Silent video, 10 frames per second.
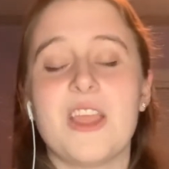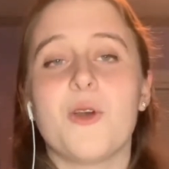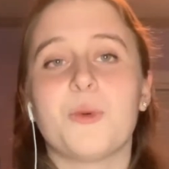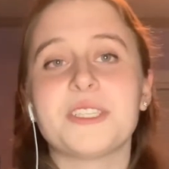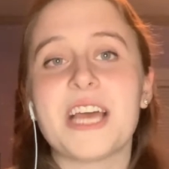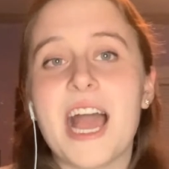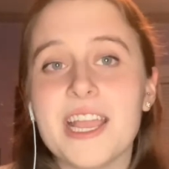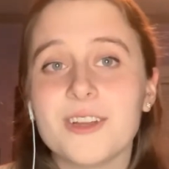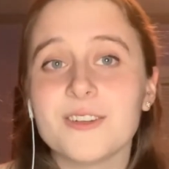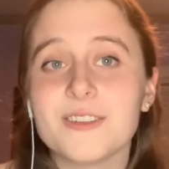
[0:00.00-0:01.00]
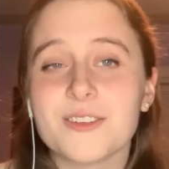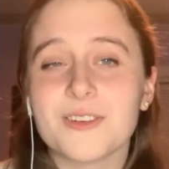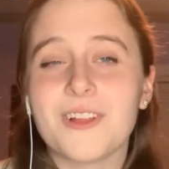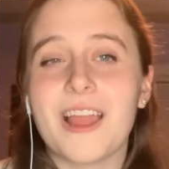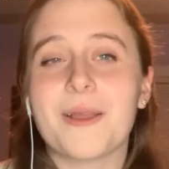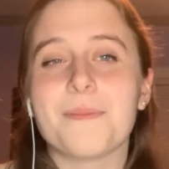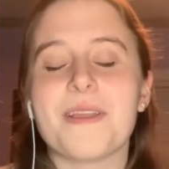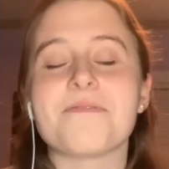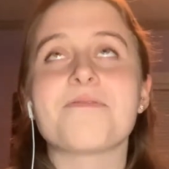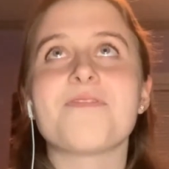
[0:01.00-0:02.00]
Well, tigers are like
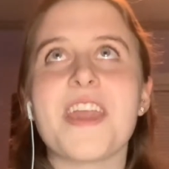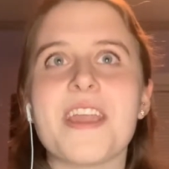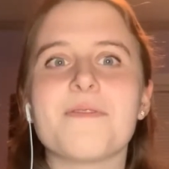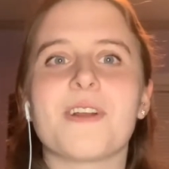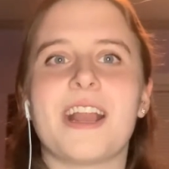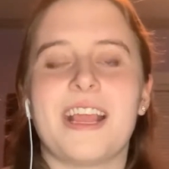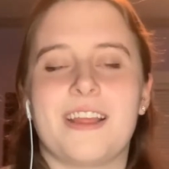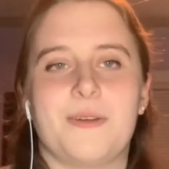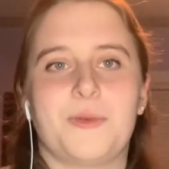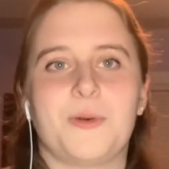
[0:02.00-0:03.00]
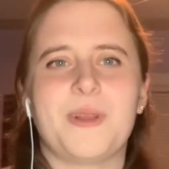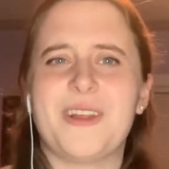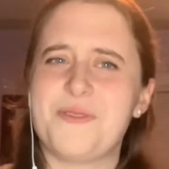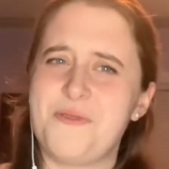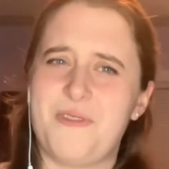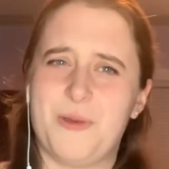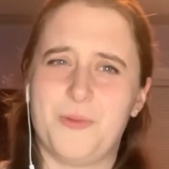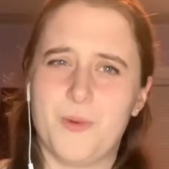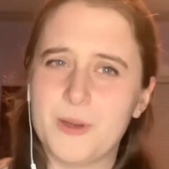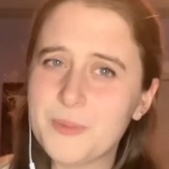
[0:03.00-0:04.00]
my favorite animal, but I don't know if I
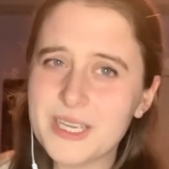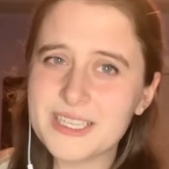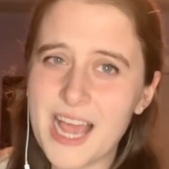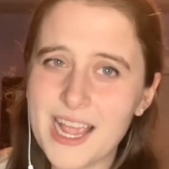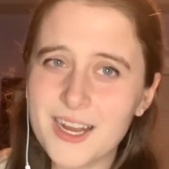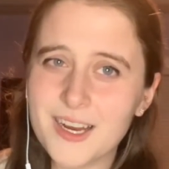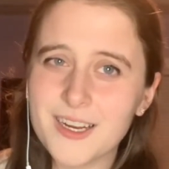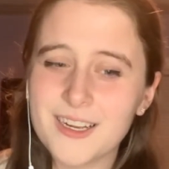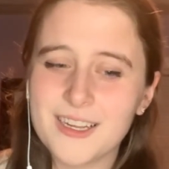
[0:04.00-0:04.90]
would be a tiger.